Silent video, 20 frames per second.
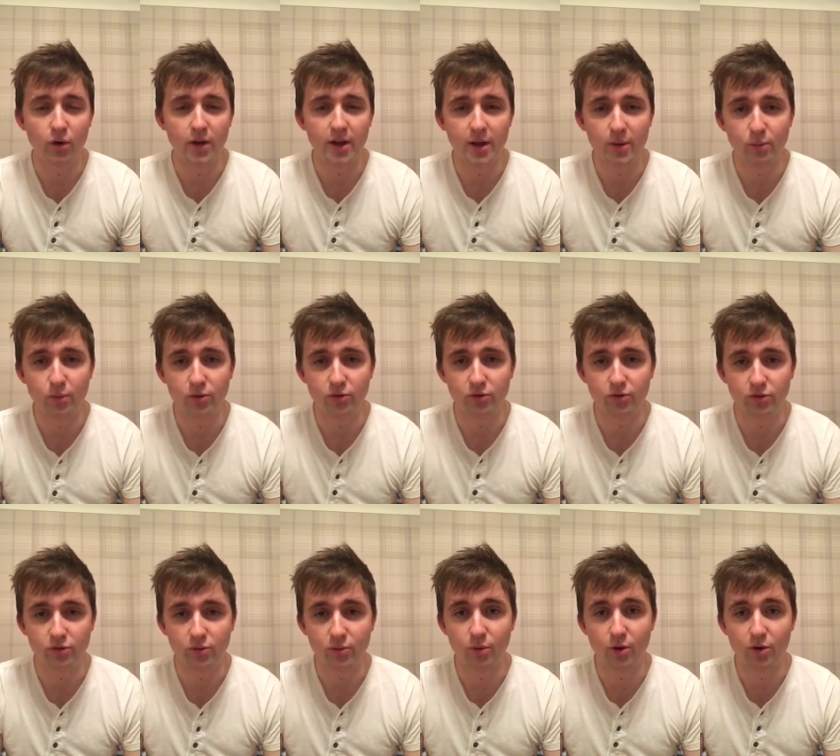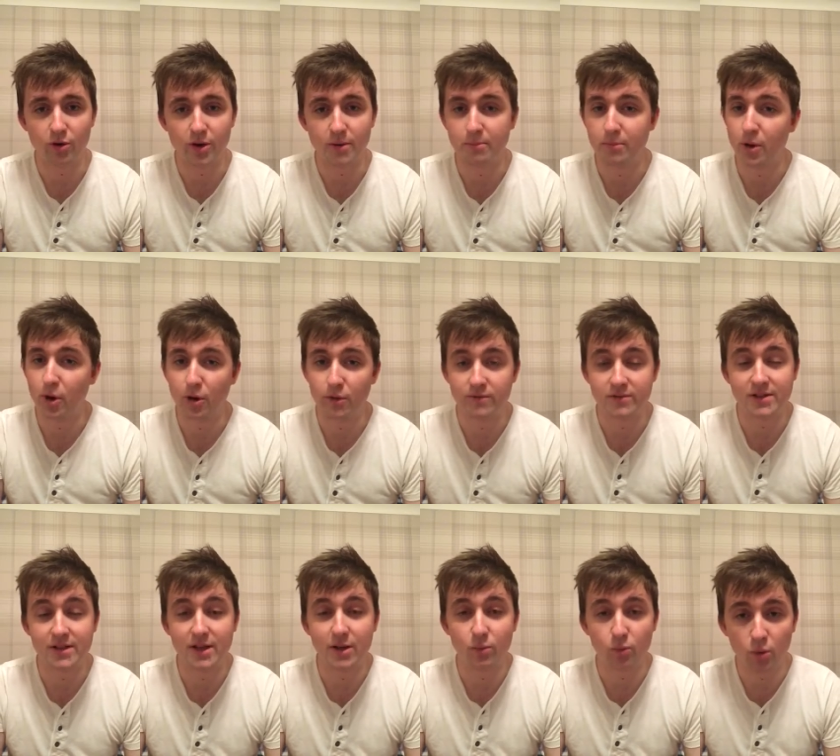it wasn't to worry but
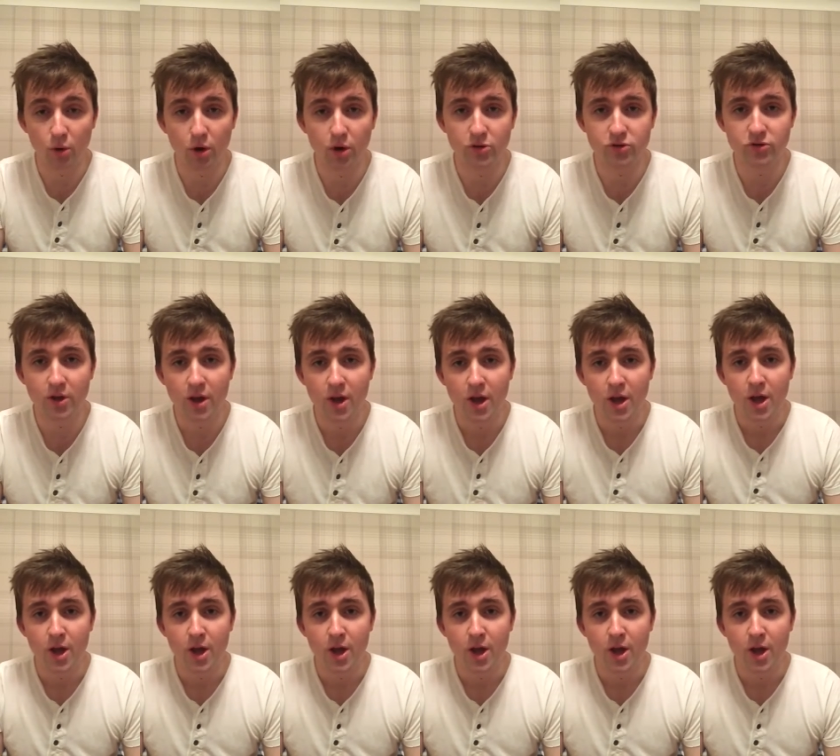obviously it was